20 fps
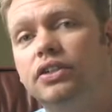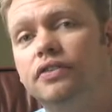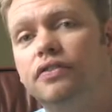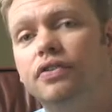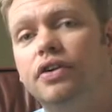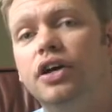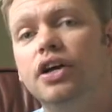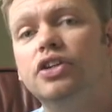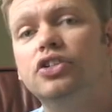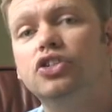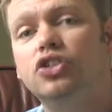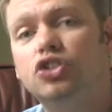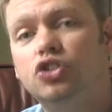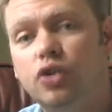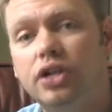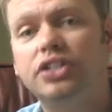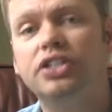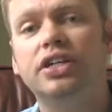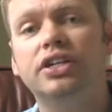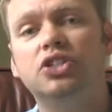of
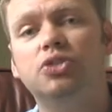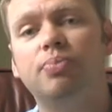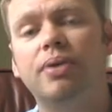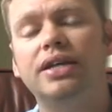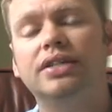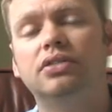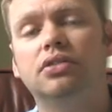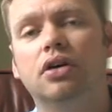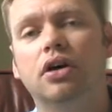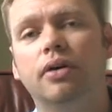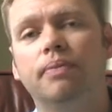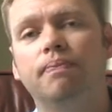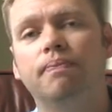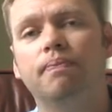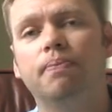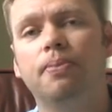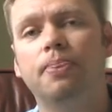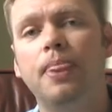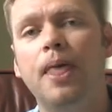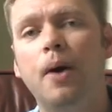stretching space-time.
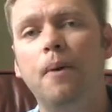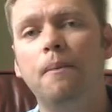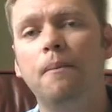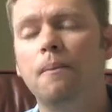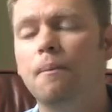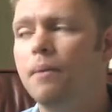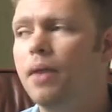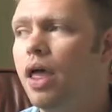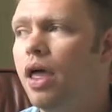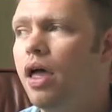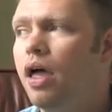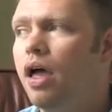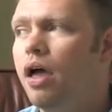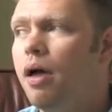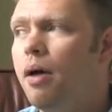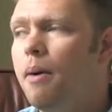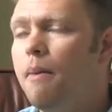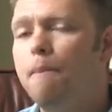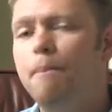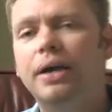Now,
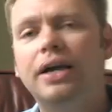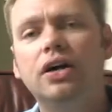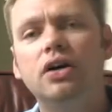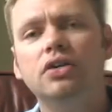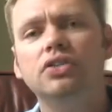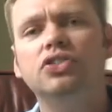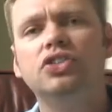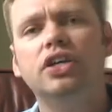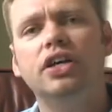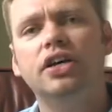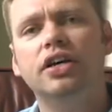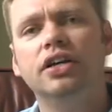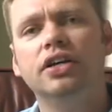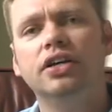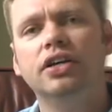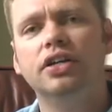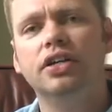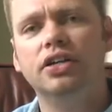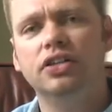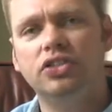because a
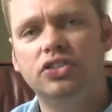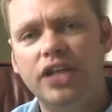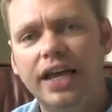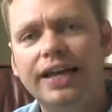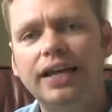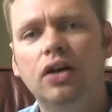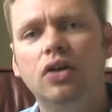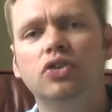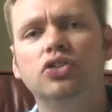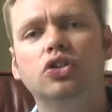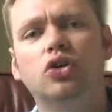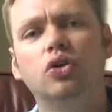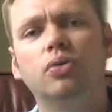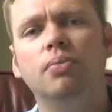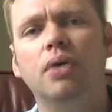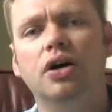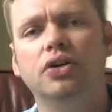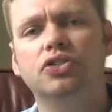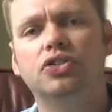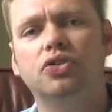technological
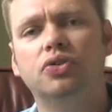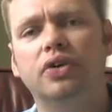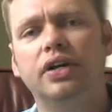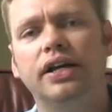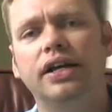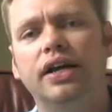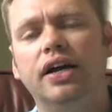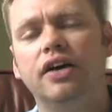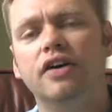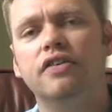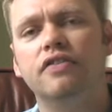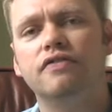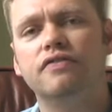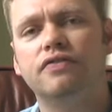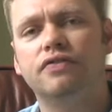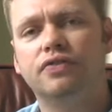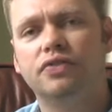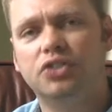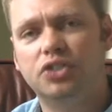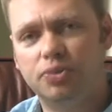mastery of
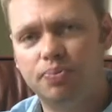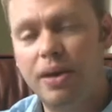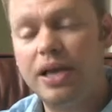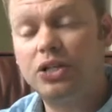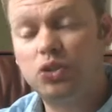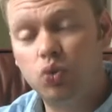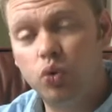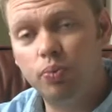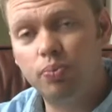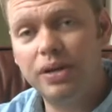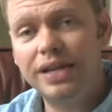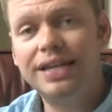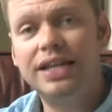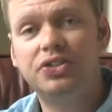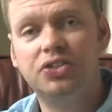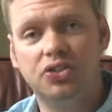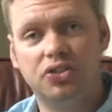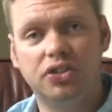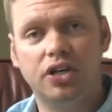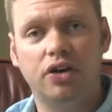space would be
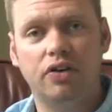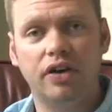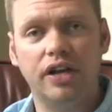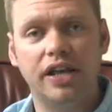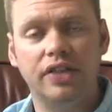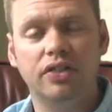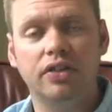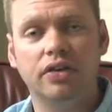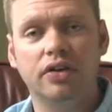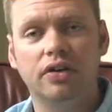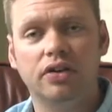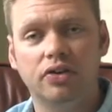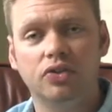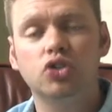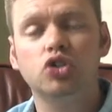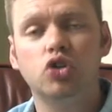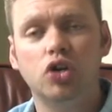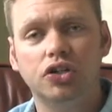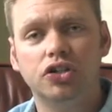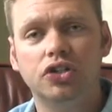necessary in the
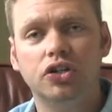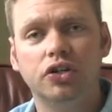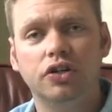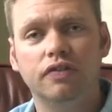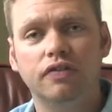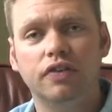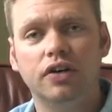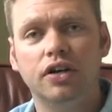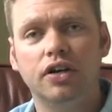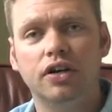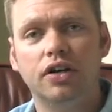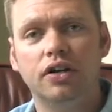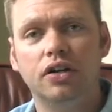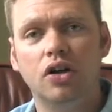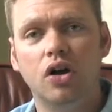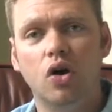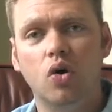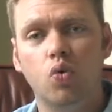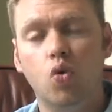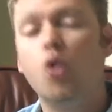construction of a
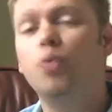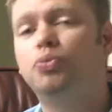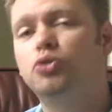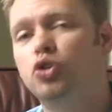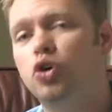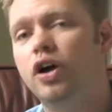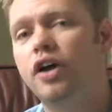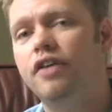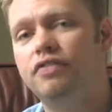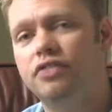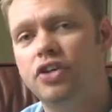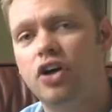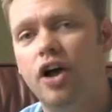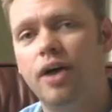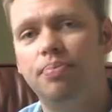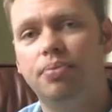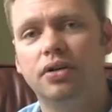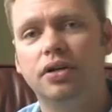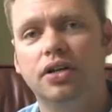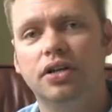warp drive
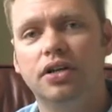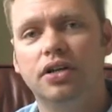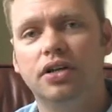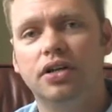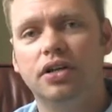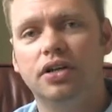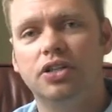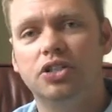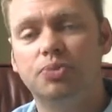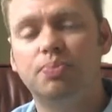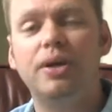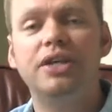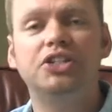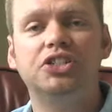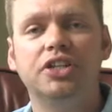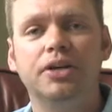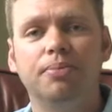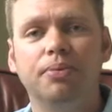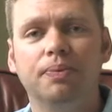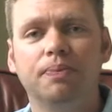type
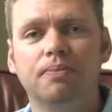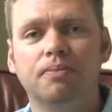spaceship,